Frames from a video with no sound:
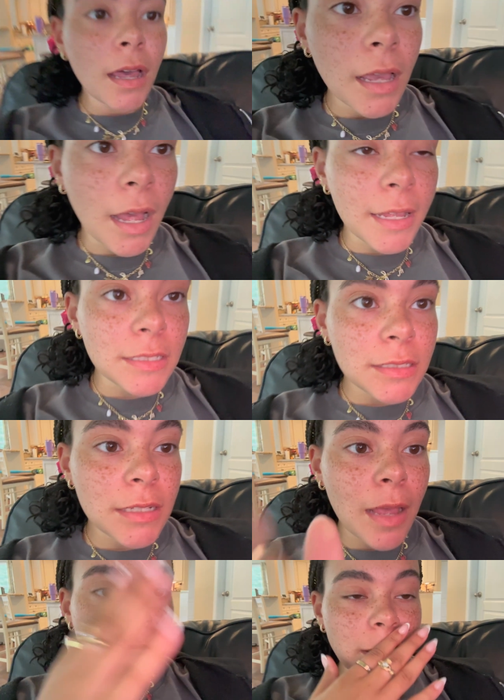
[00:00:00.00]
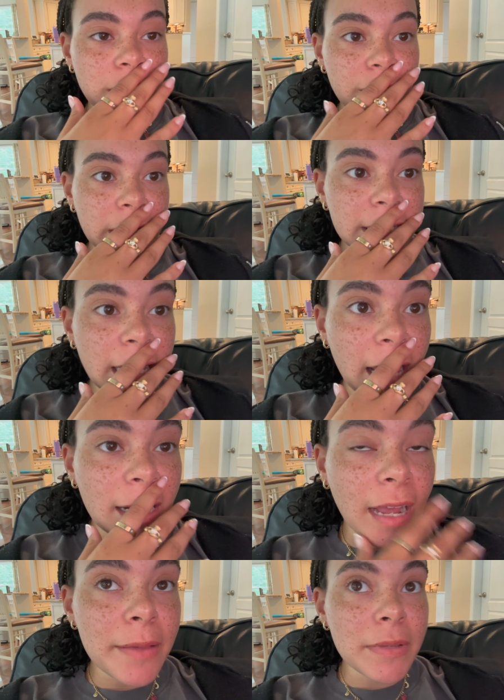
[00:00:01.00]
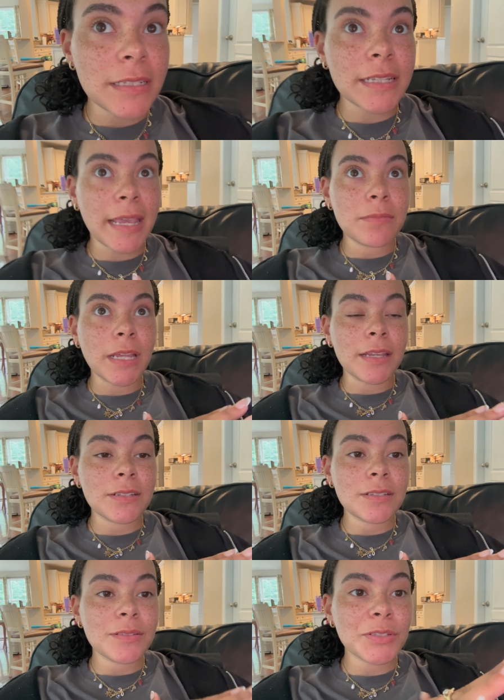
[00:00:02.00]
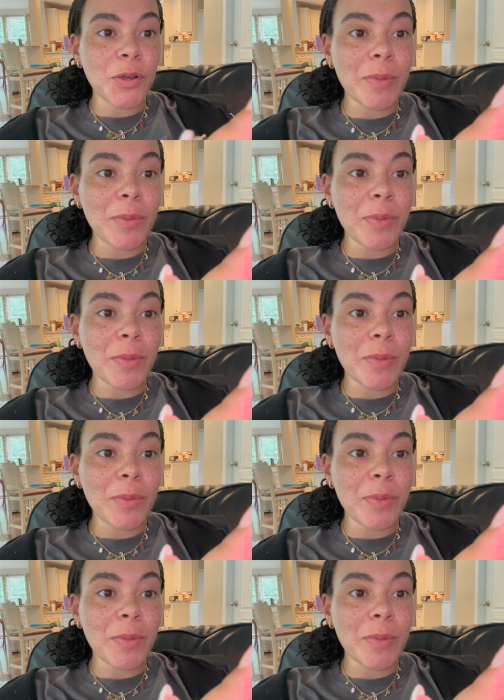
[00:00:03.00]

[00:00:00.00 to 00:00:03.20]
Guys, I'm actually really sad. I miss game days so